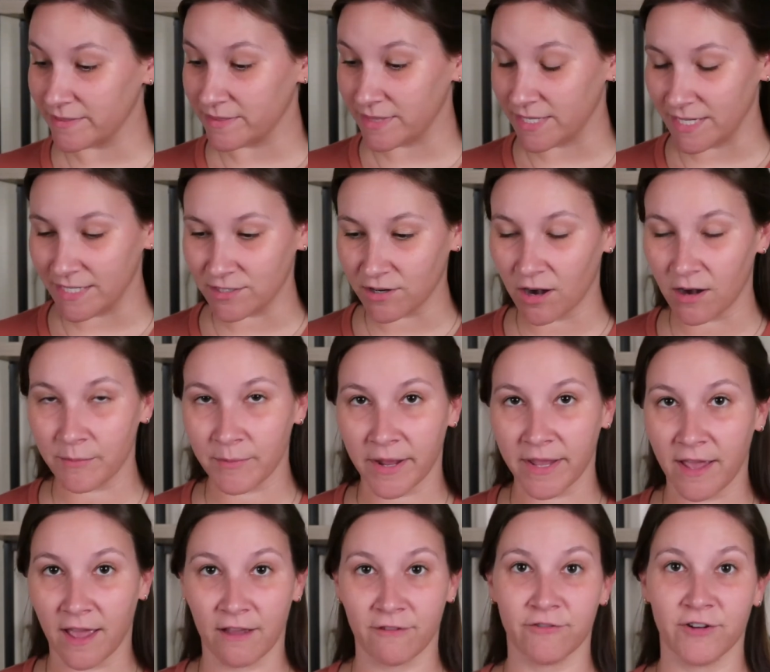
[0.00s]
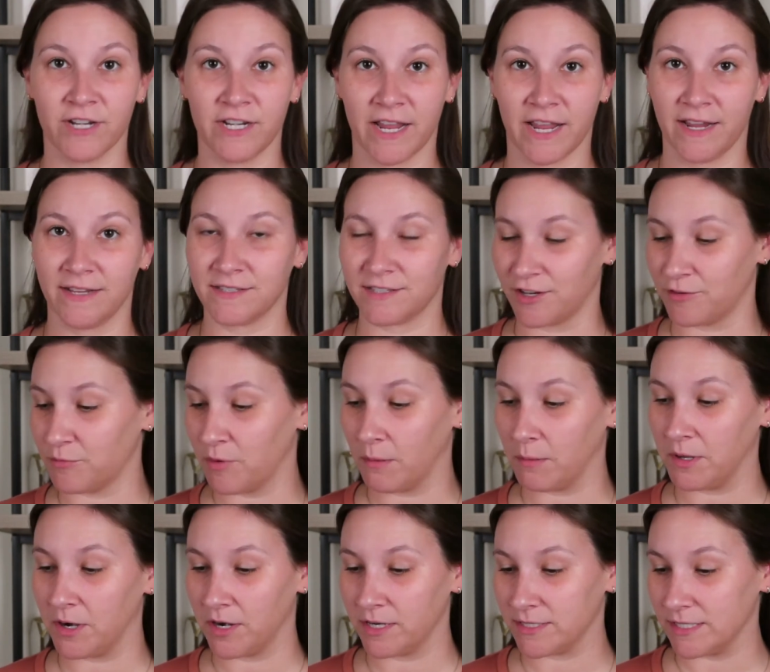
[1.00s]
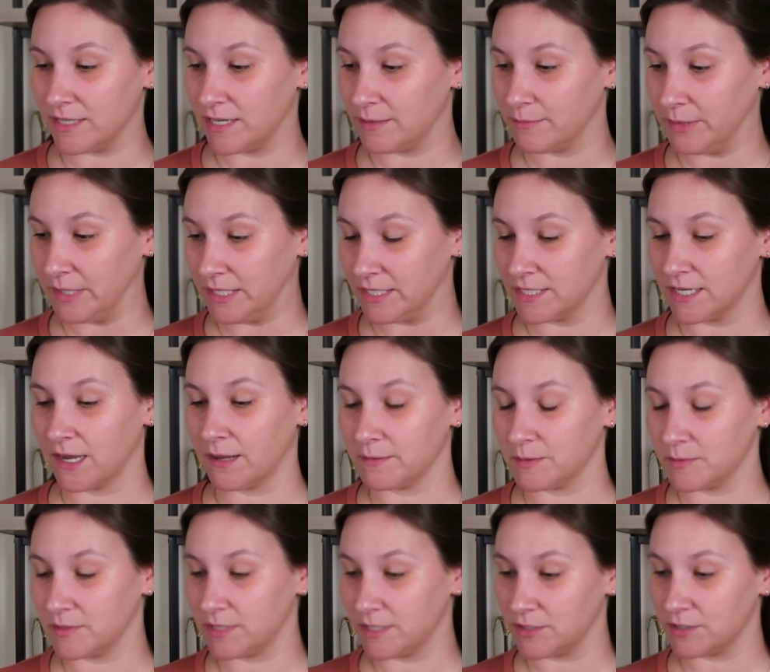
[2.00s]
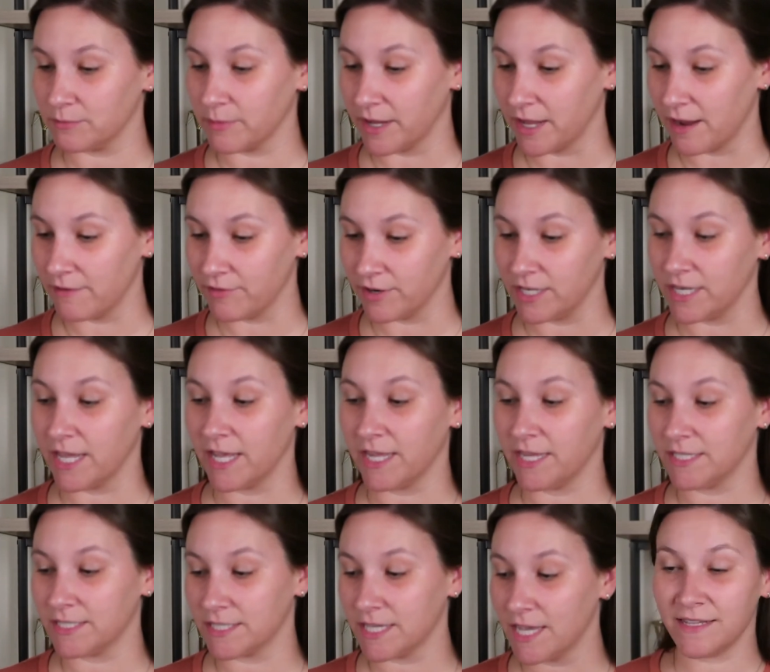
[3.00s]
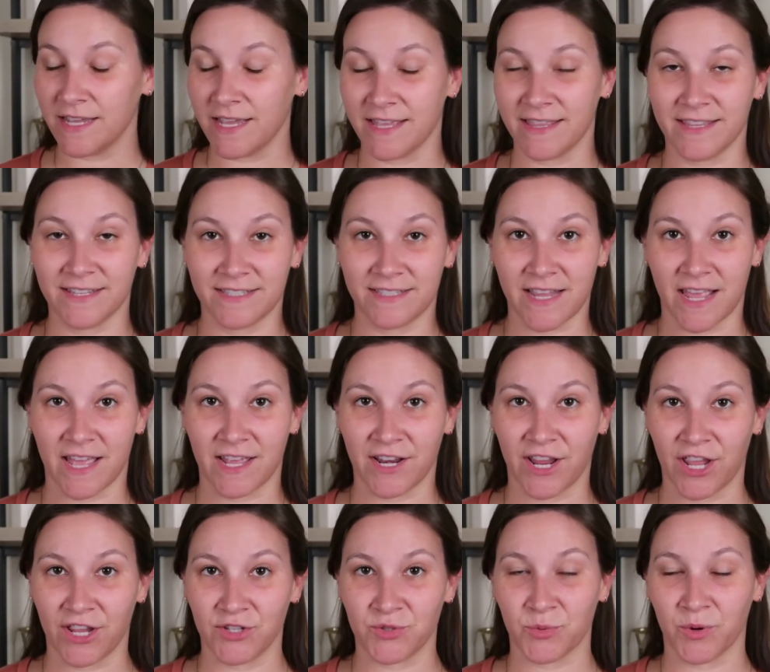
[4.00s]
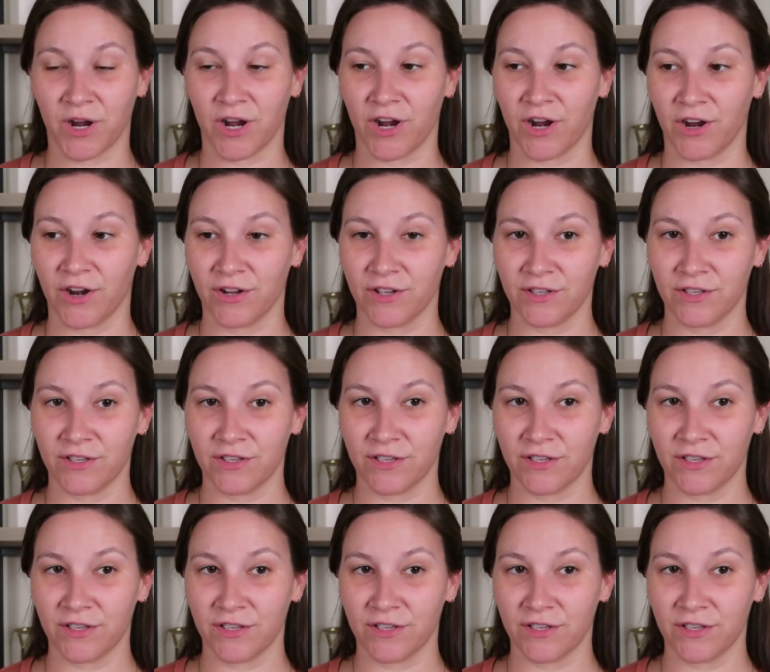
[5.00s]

These are my everydays, and I've probably already said that a million times, but these are my everydays in this day and age where